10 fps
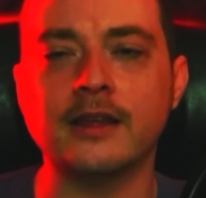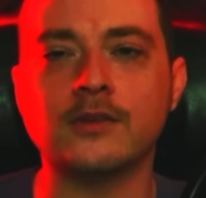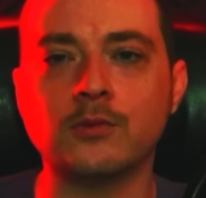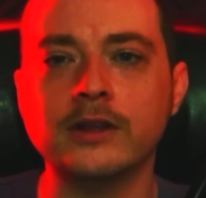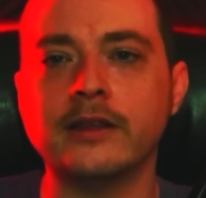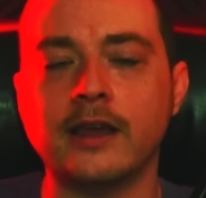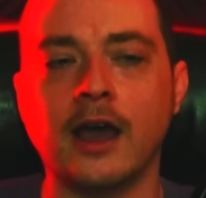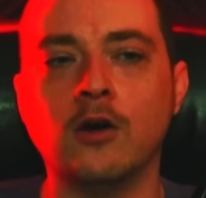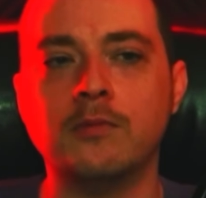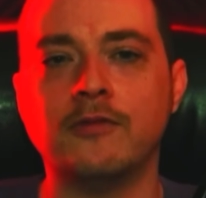It's a really
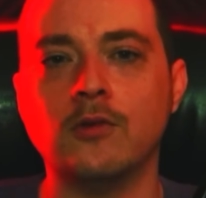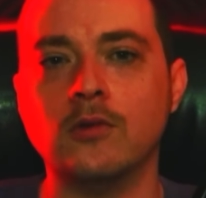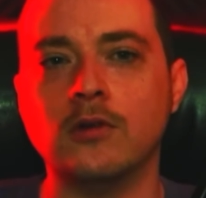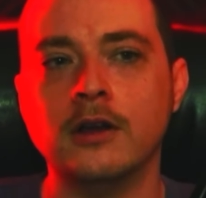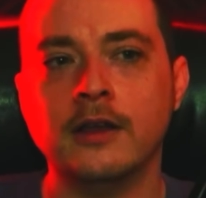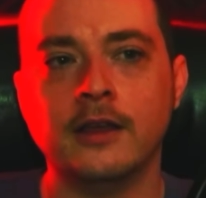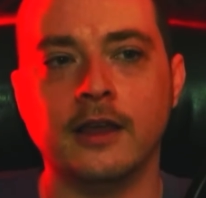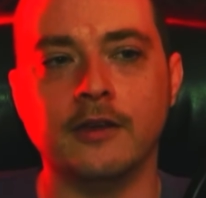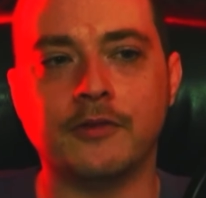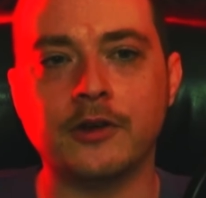helpful,
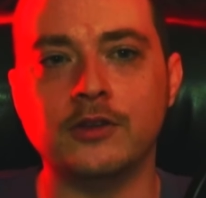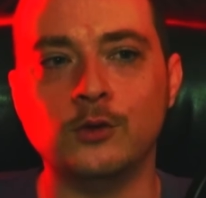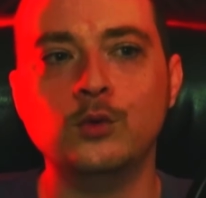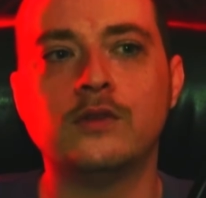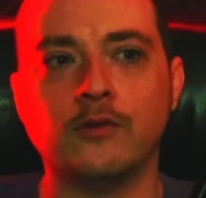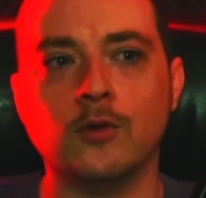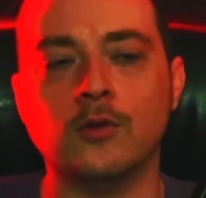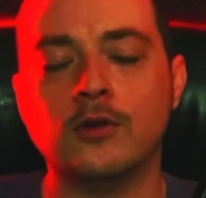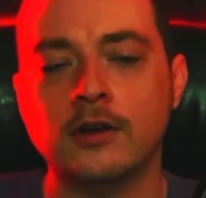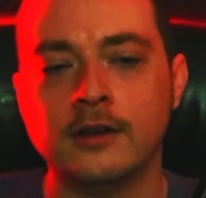a very
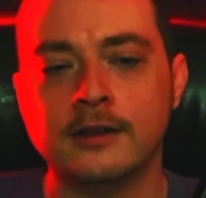useful